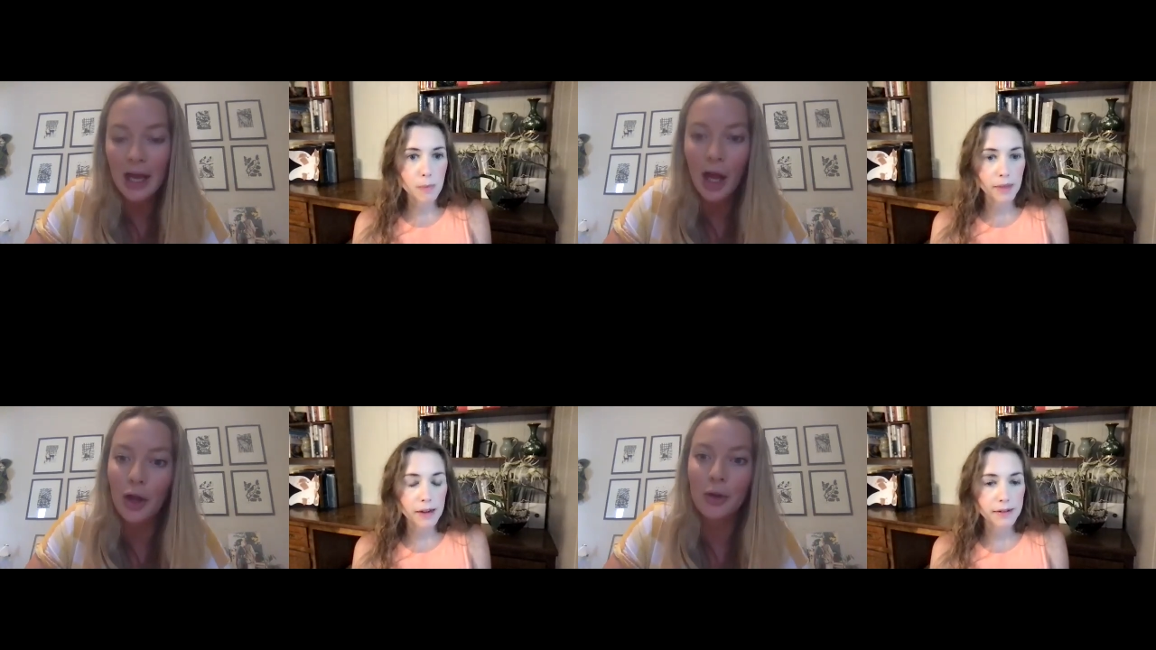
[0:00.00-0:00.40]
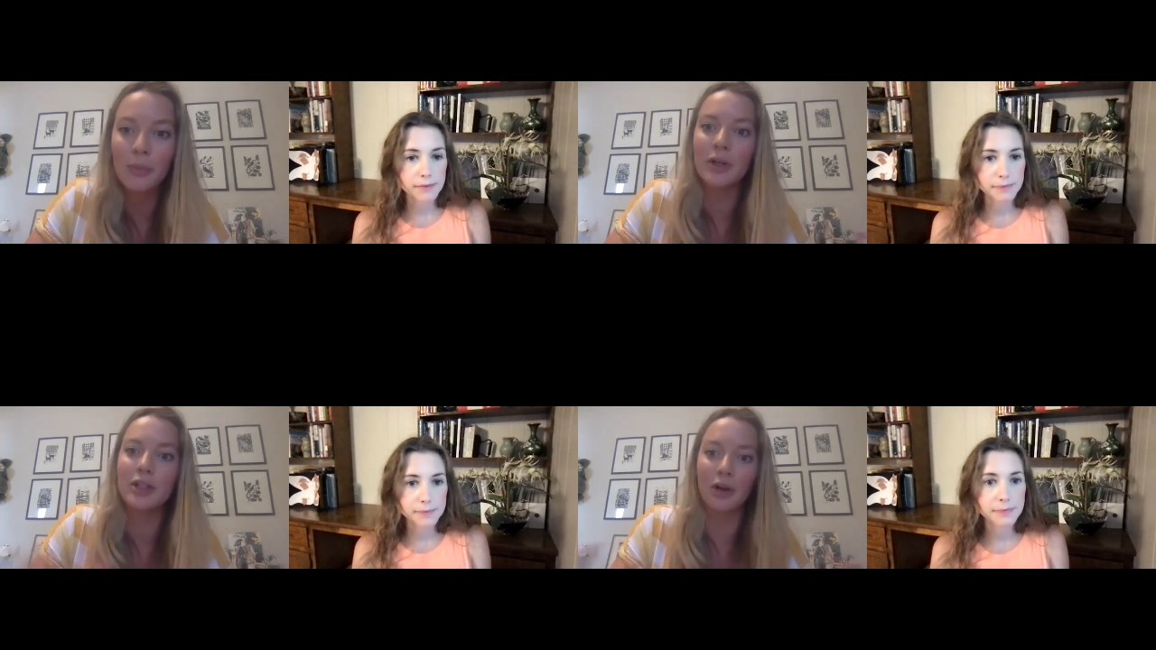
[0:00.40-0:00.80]
Speaker 1: at
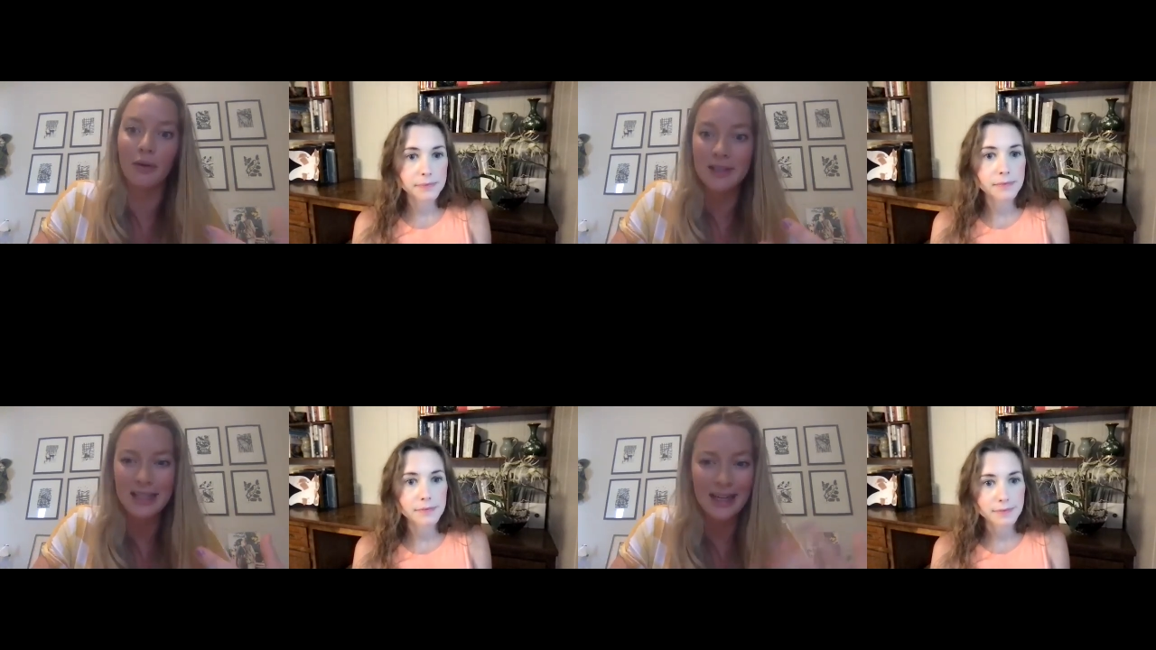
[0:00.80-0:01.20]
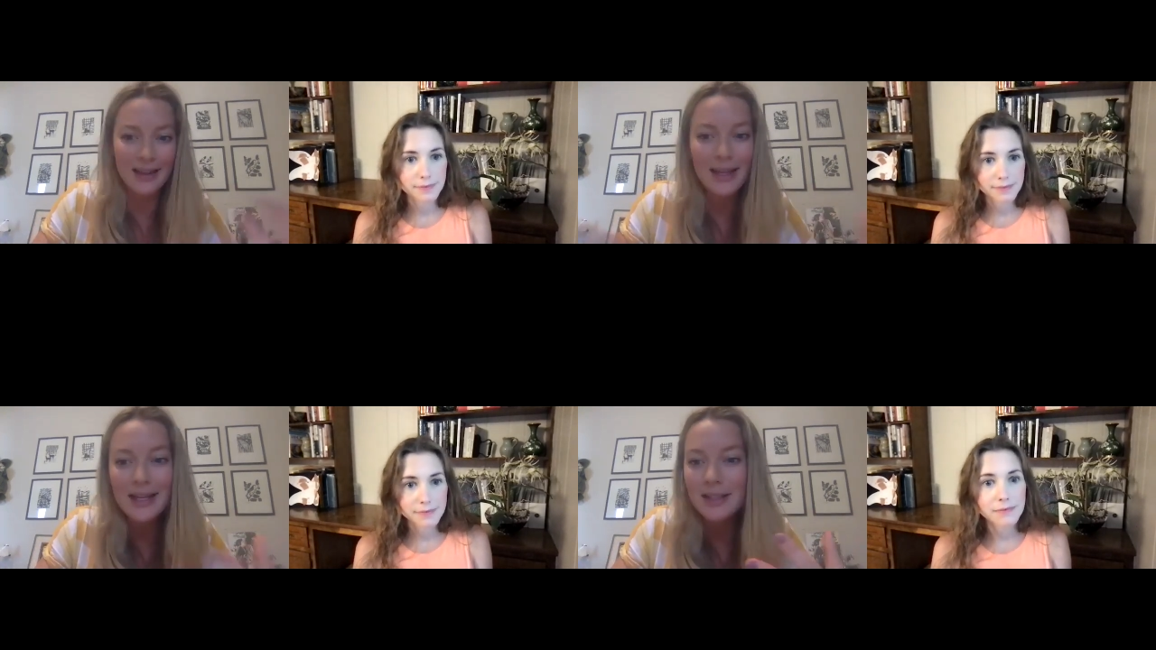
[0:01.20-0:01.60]
home, which
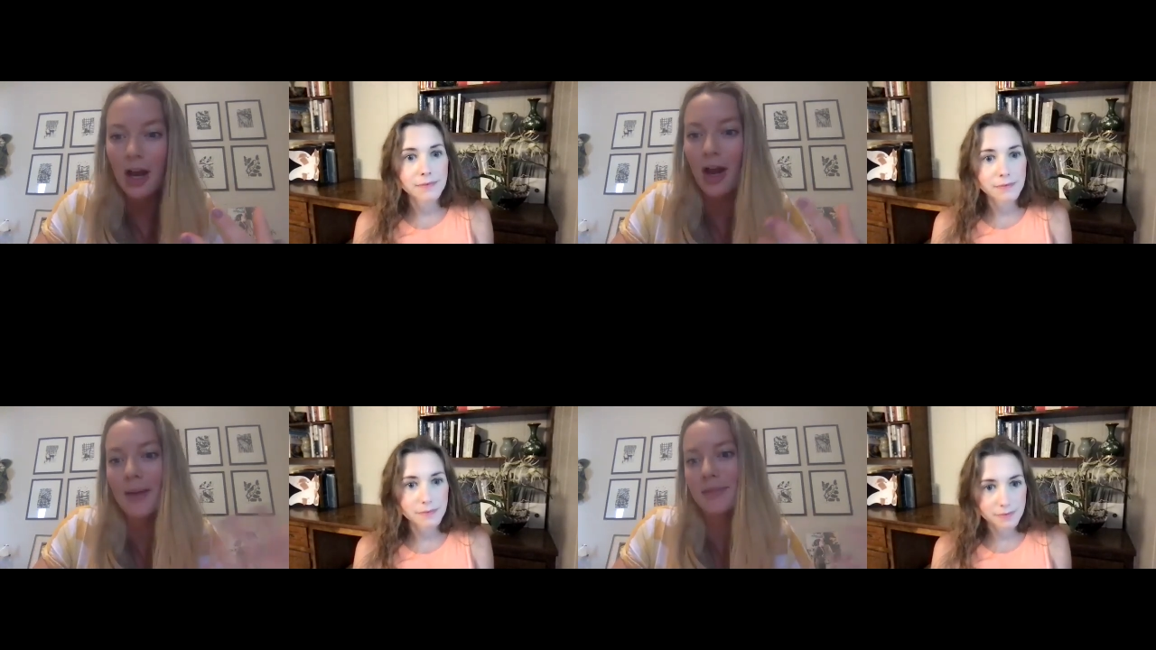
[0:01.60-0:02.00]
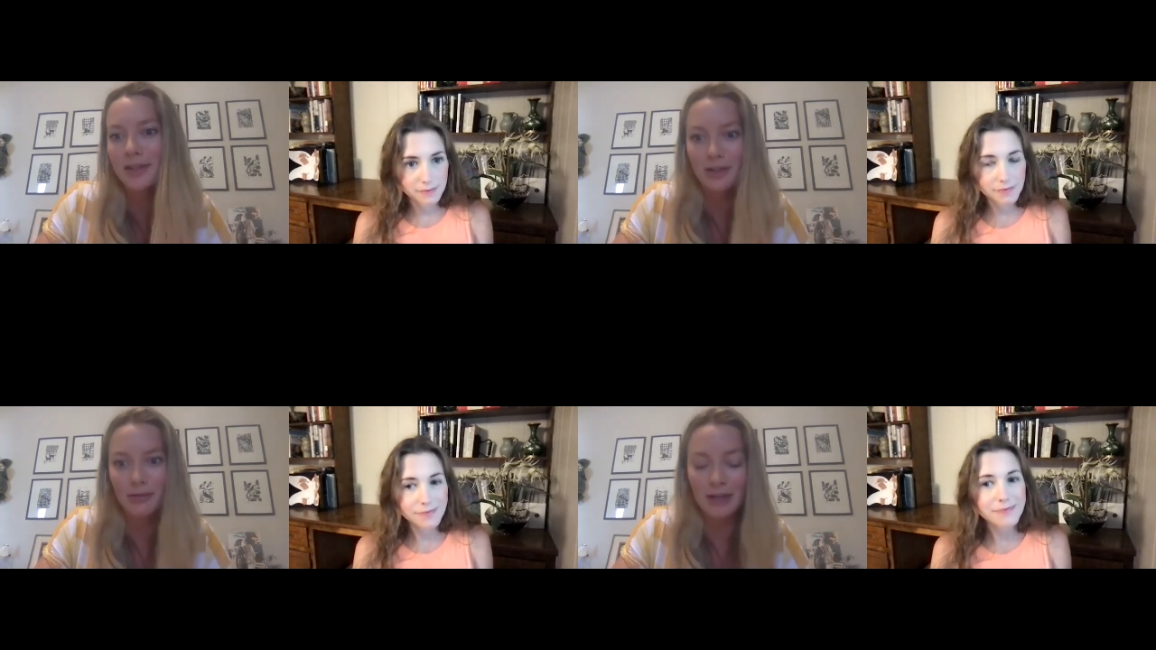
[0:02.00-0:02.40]
obviously in these
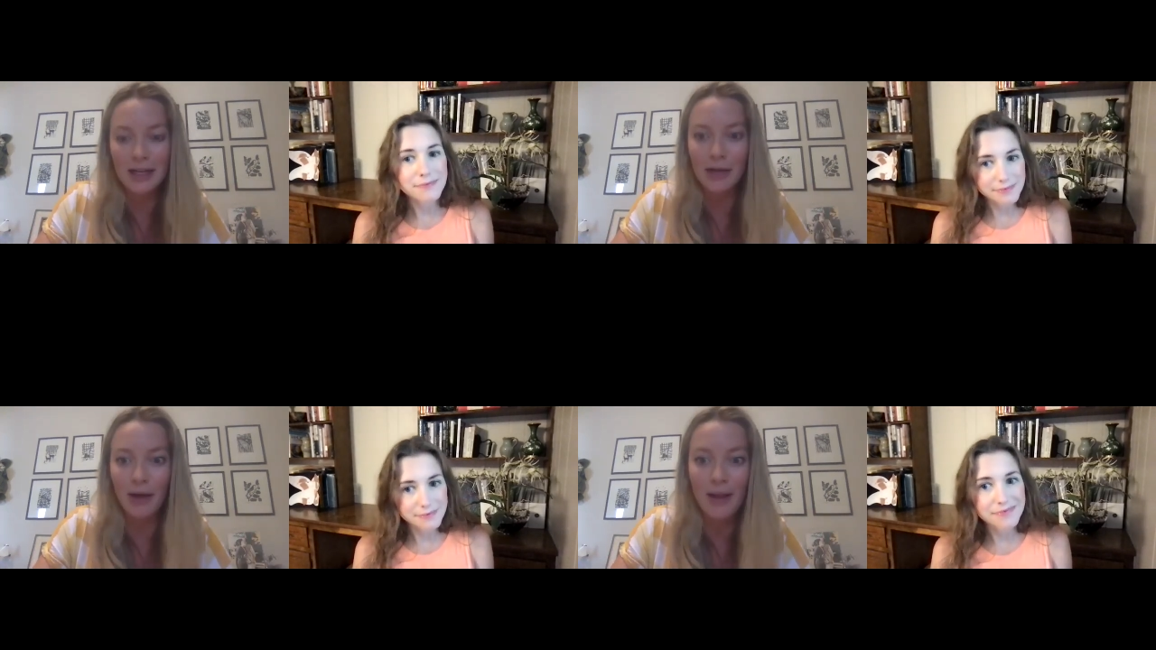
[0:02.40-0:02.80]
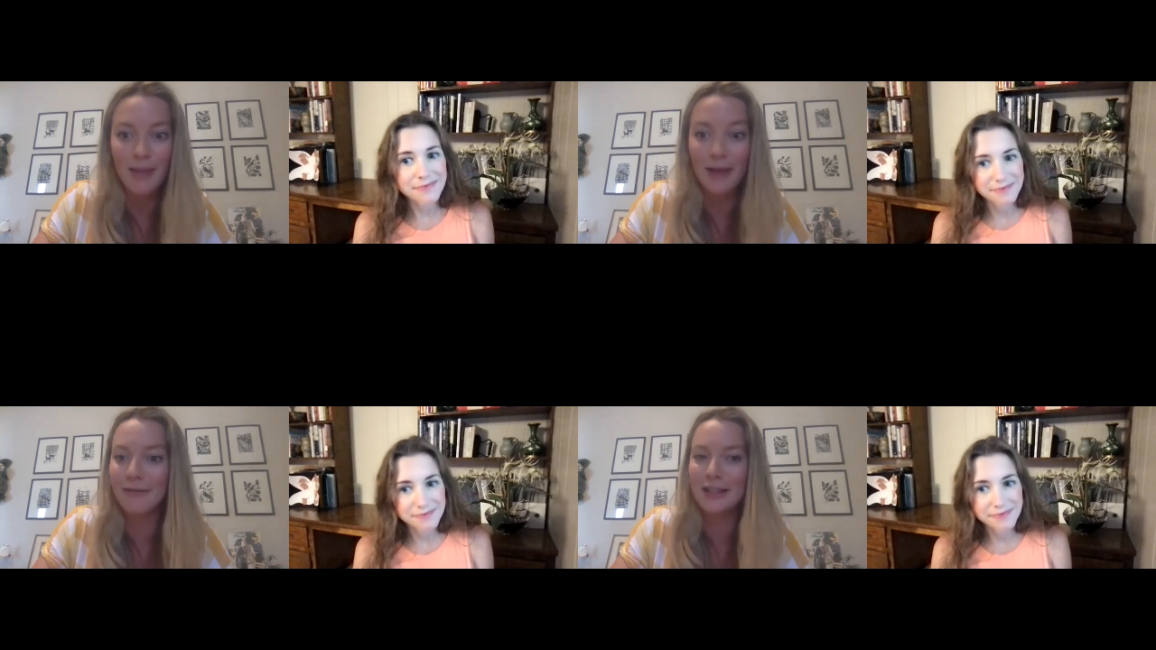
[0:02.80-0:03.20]
times is a really
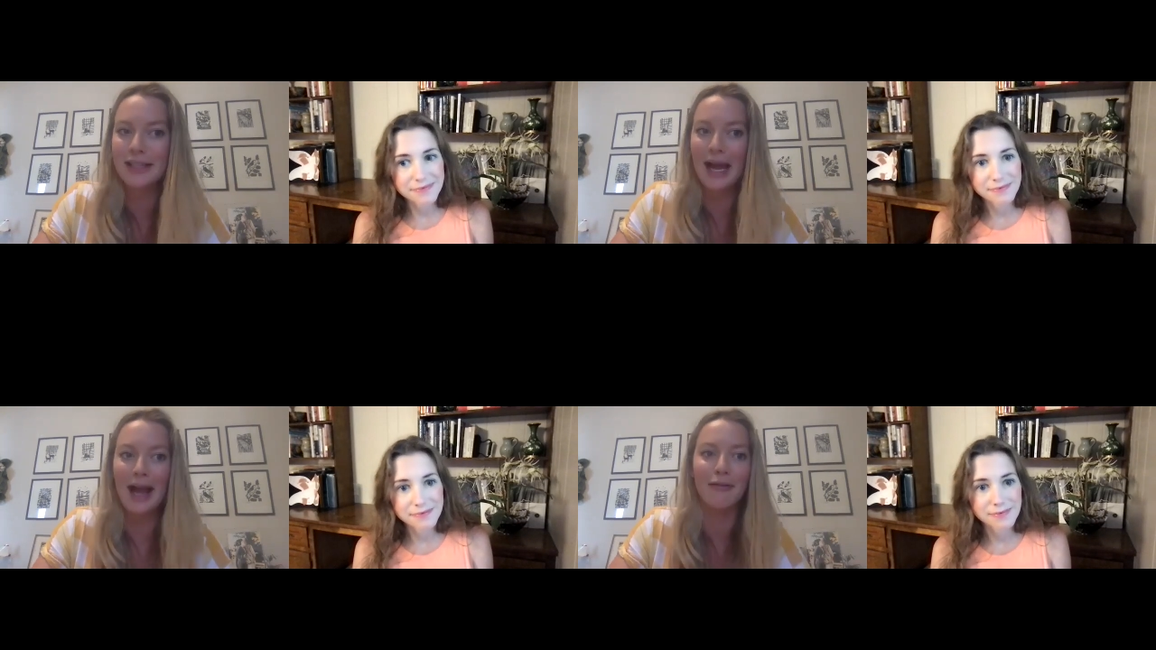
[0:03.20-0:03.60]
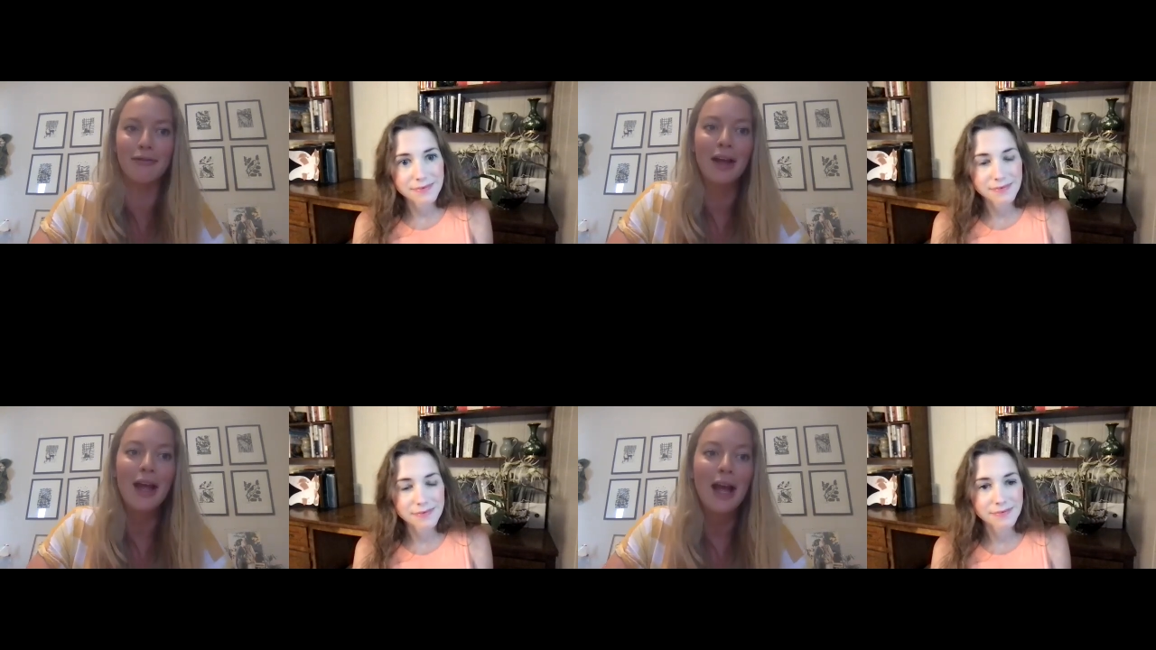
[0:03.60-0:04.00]
great benefit to have.